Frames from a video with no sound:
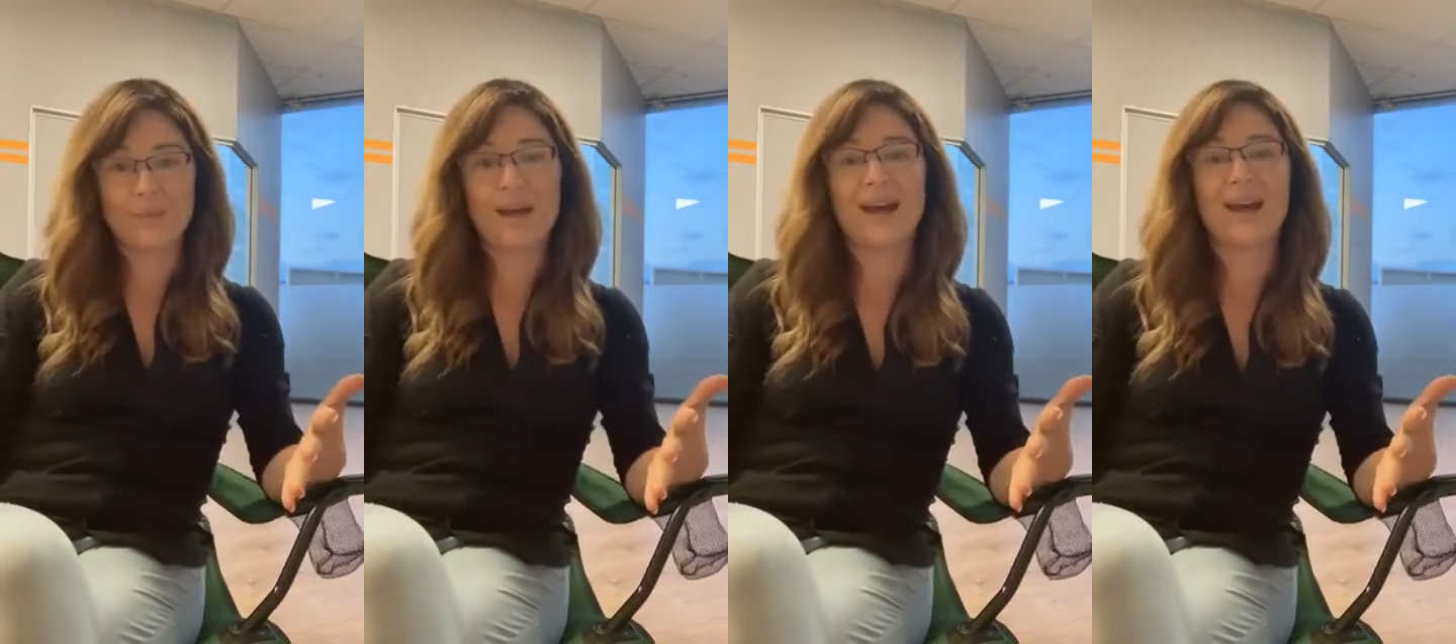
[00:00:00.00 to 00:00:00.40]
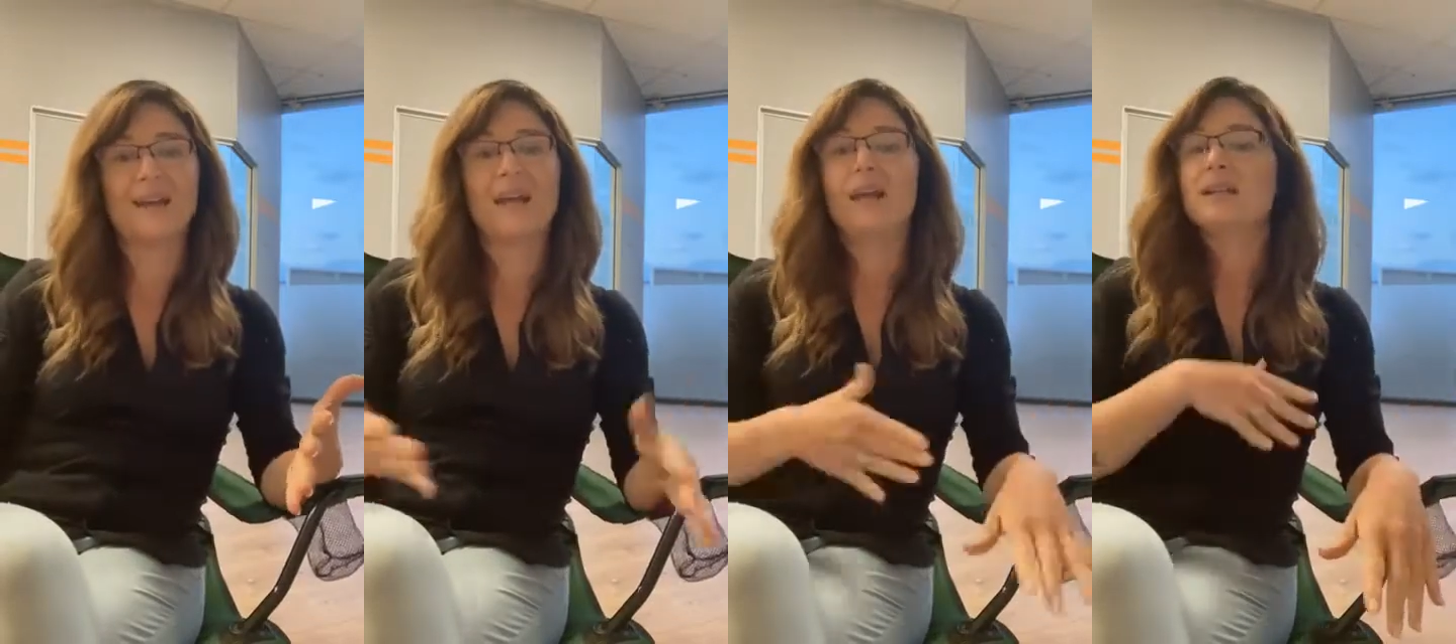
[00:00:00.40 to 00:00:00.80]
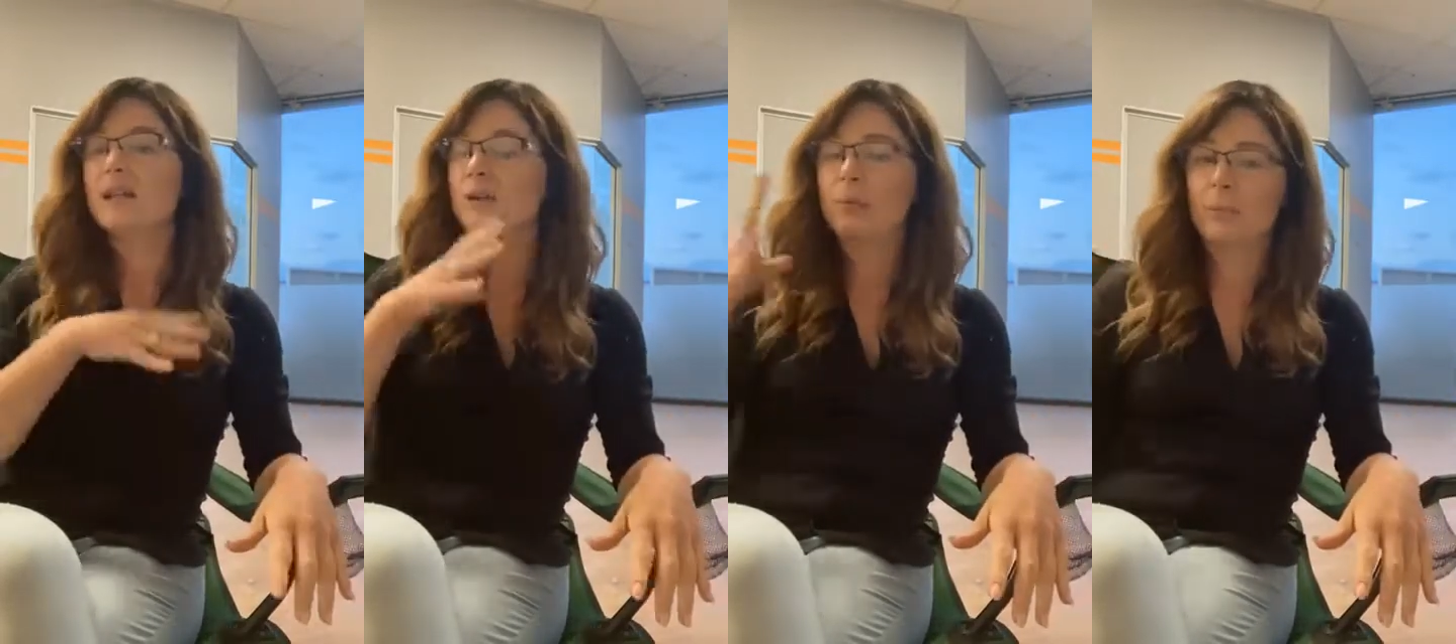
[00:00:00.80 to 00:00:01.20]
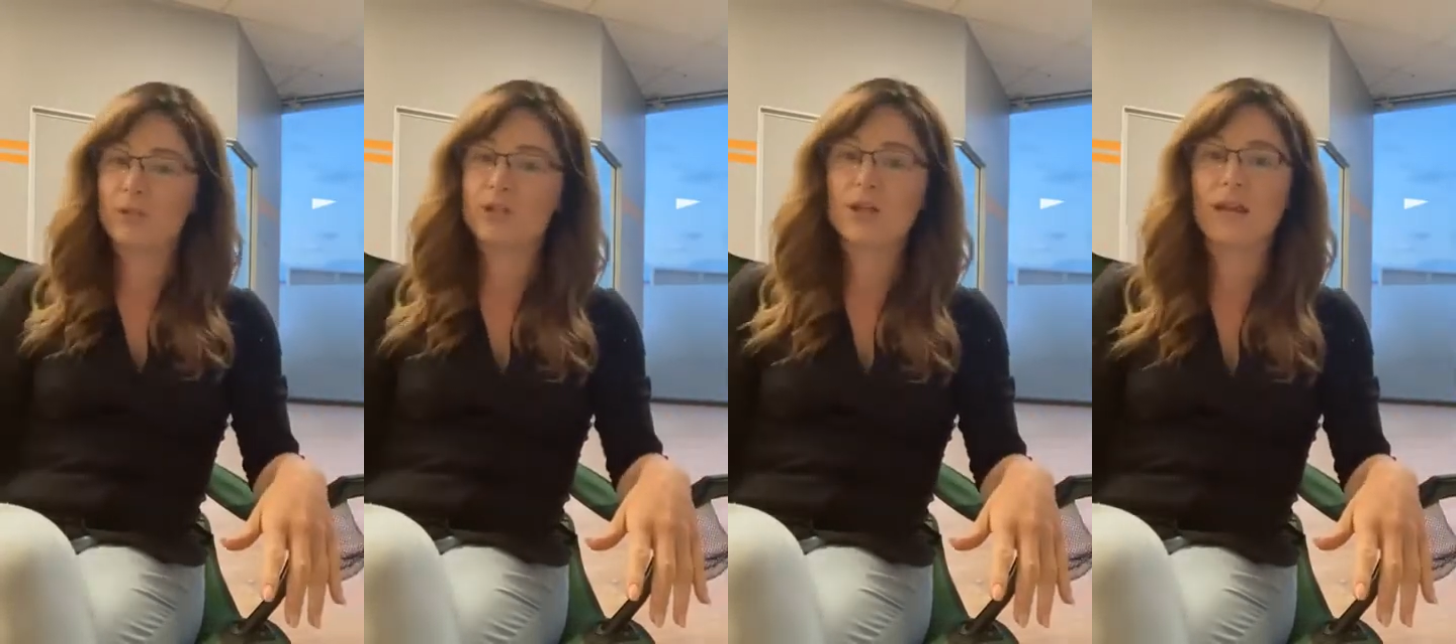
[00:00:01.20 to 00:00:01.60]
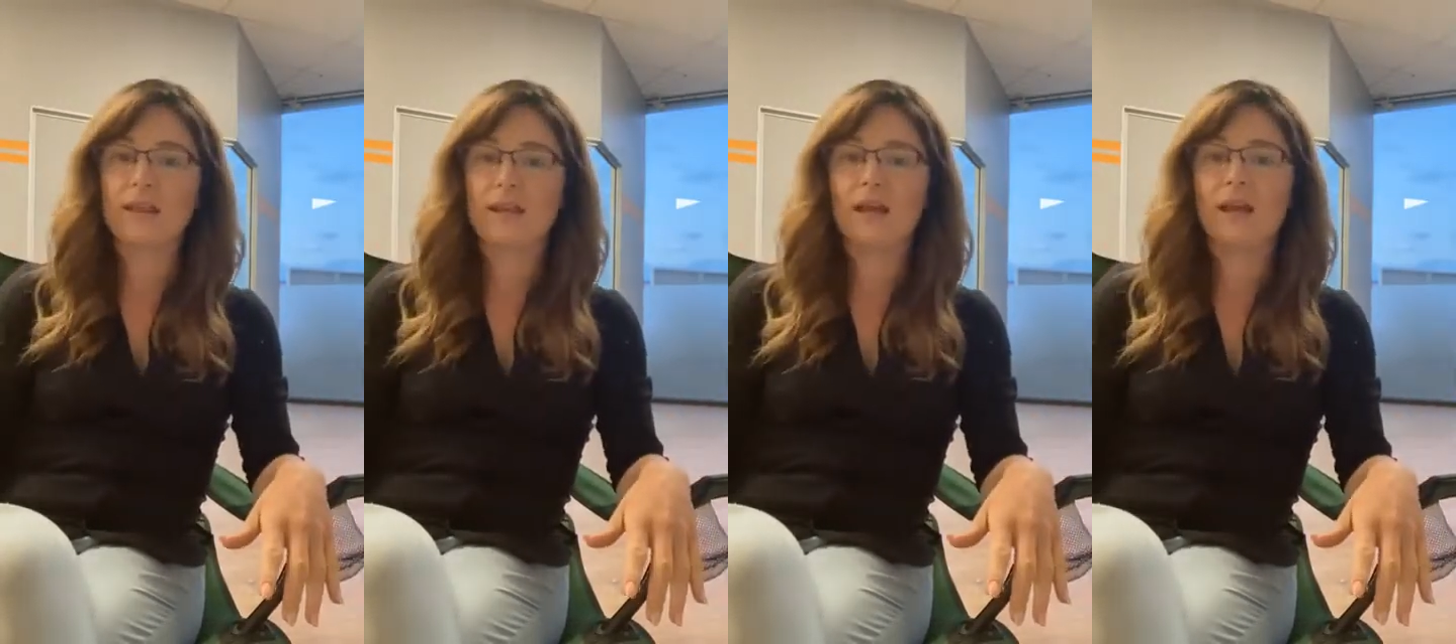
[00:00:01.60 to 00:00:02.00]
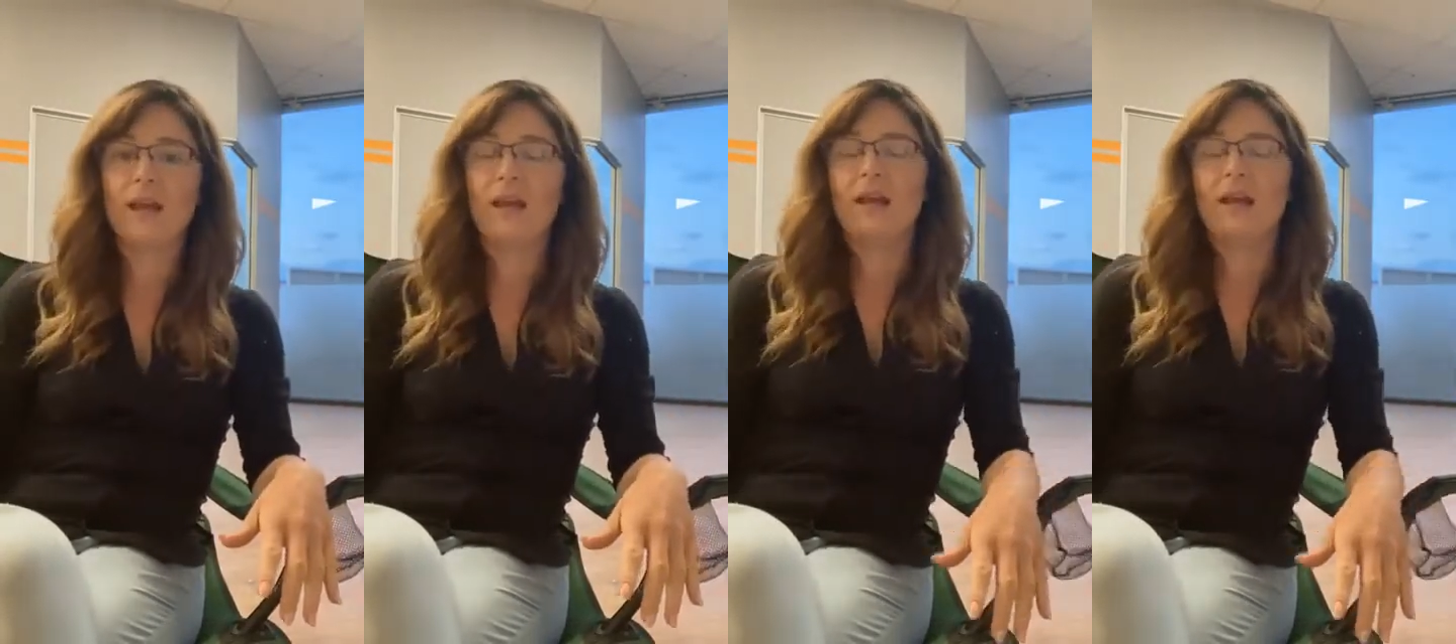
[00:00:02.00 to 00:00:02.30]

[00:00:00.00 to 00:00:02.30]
pad. Take your puppy straight there.